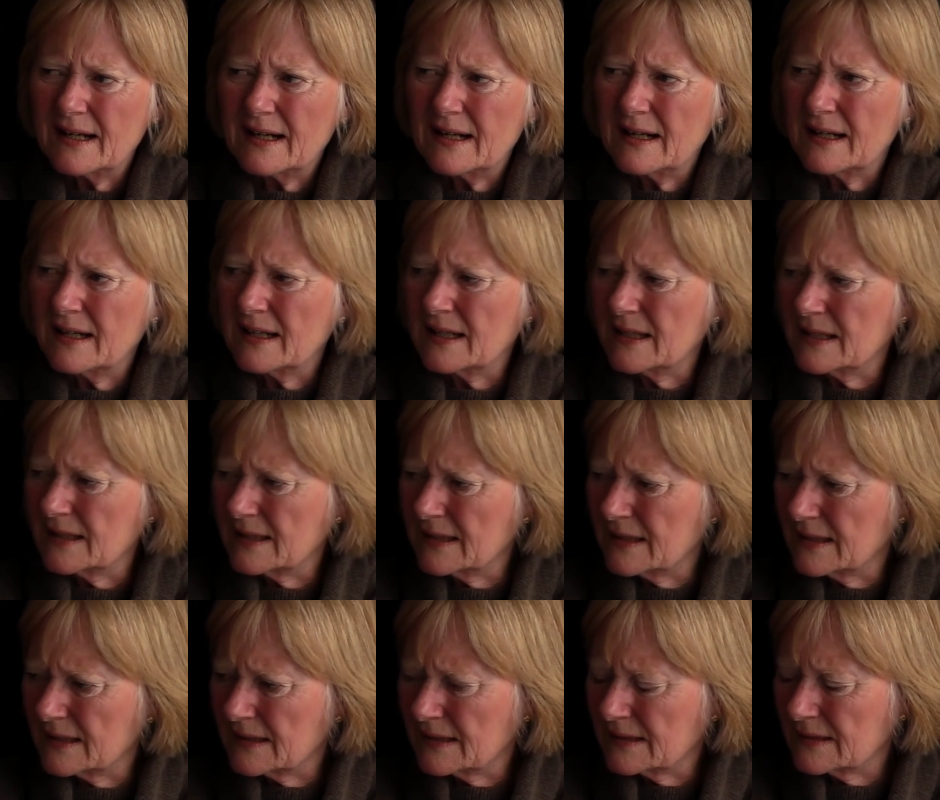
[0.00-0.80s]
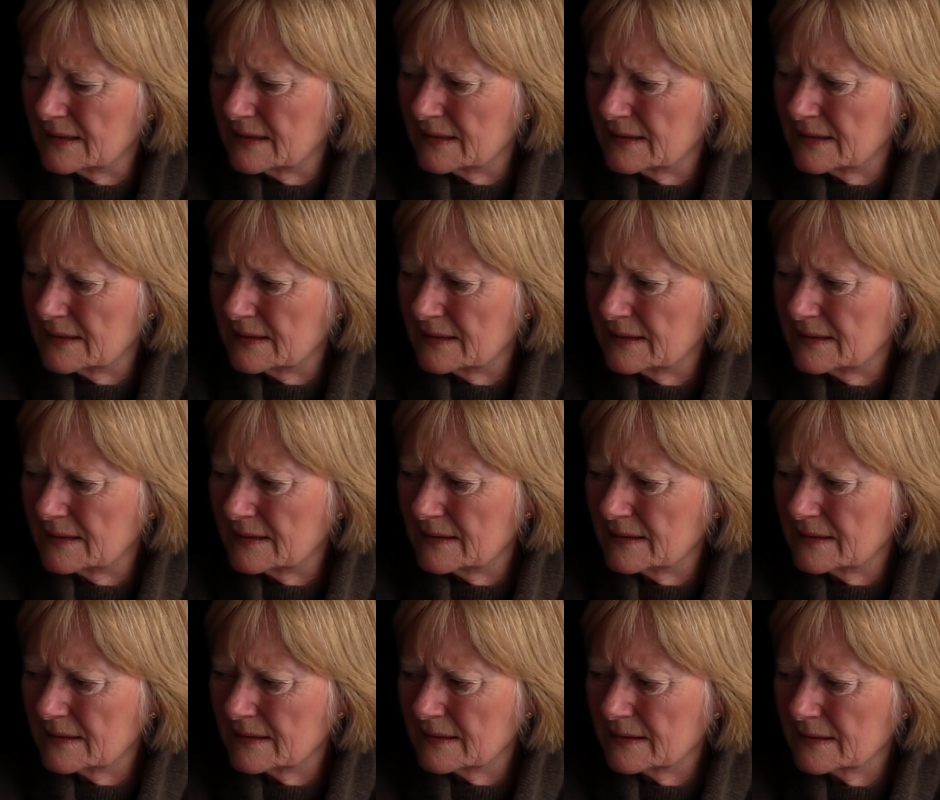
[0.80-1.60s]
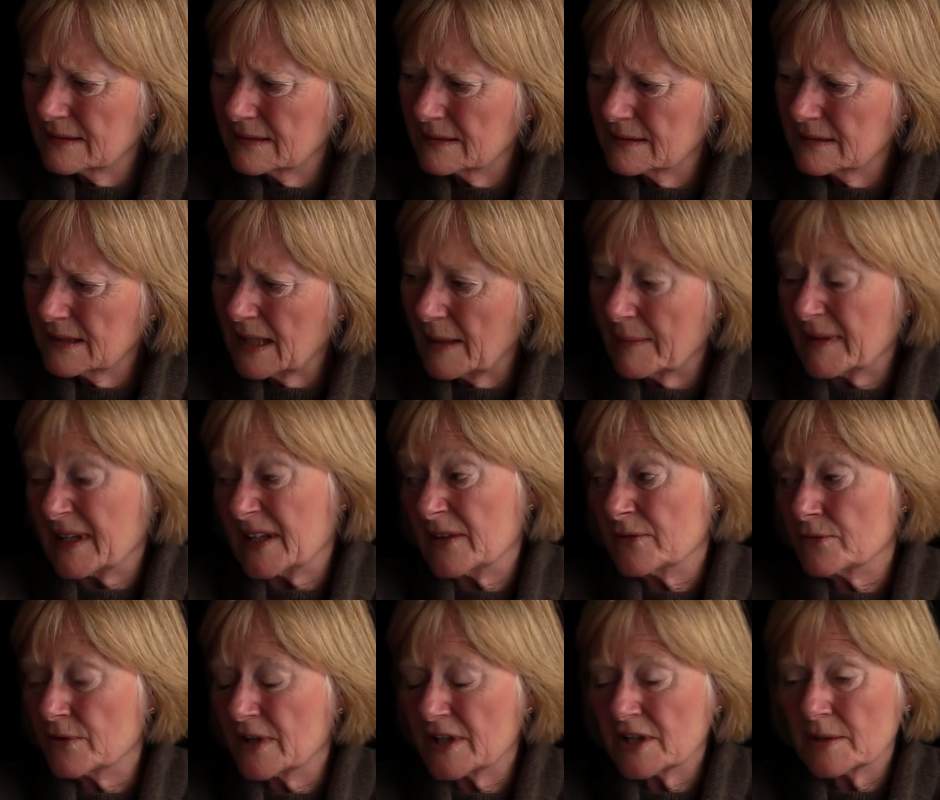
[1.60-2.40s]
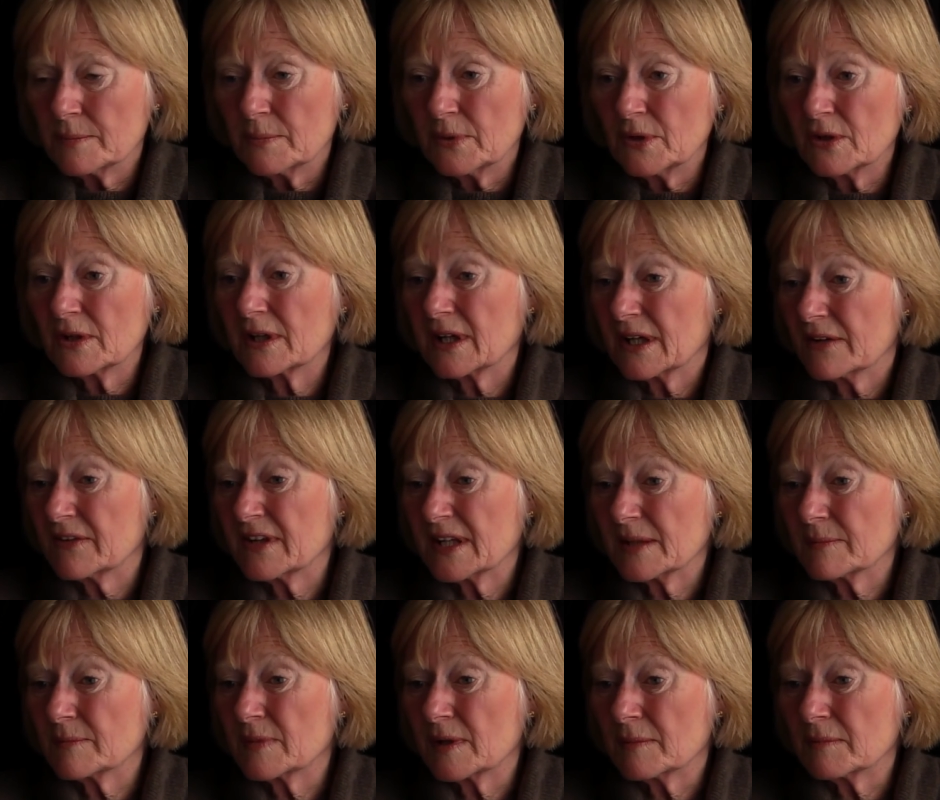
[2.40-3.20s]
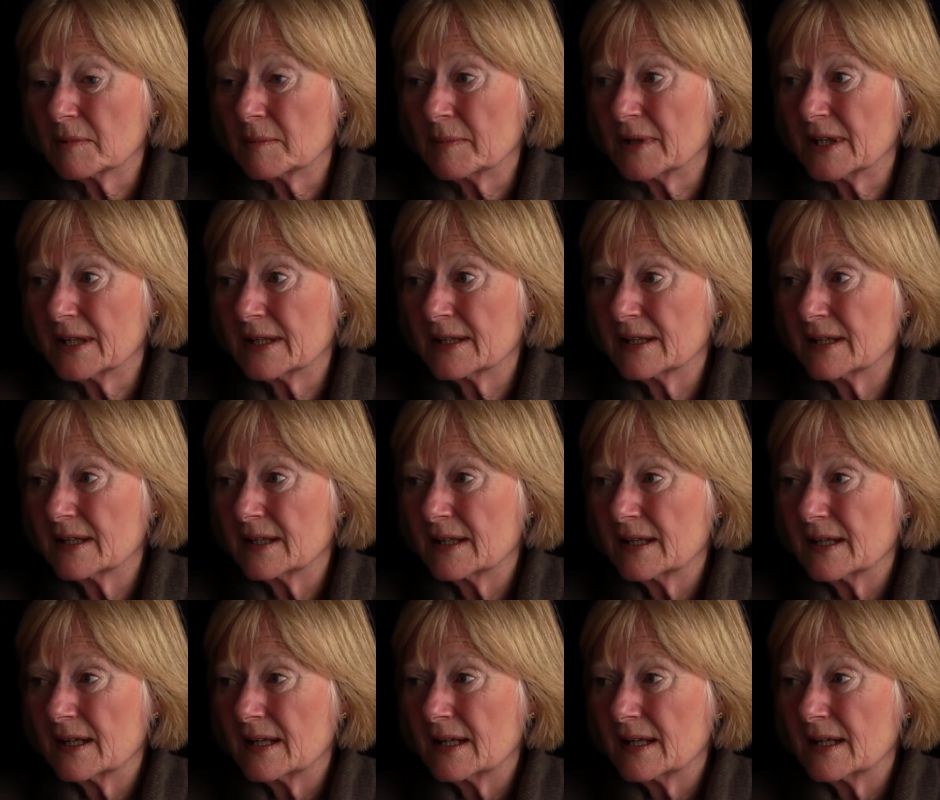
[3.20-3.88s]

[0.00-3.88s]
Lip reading: I mean, he'd written a book, I think, probably.